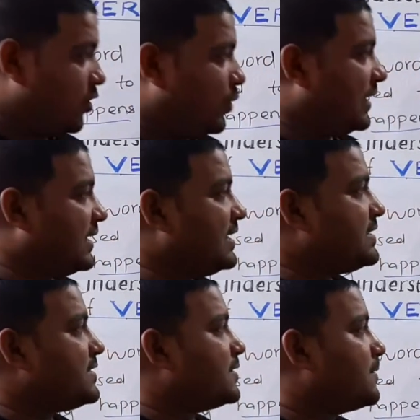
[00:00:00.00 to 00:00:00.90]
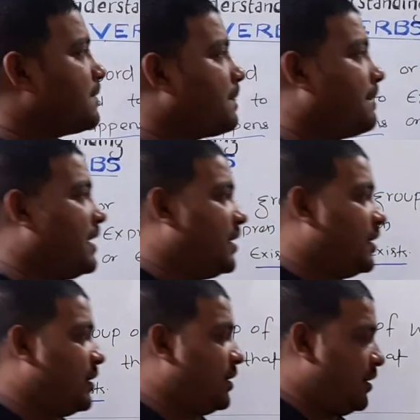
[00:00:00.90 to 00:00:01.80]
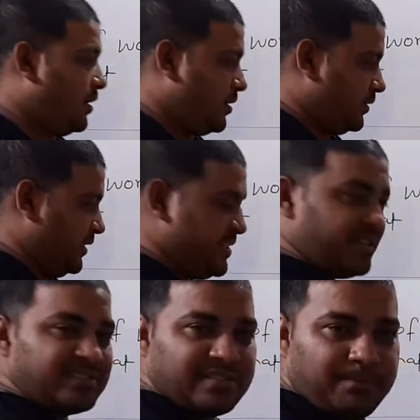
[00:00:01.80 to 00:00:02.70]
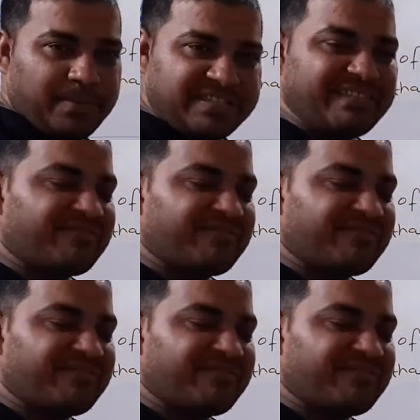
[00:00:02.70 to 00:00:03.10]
Well guys, these are some basic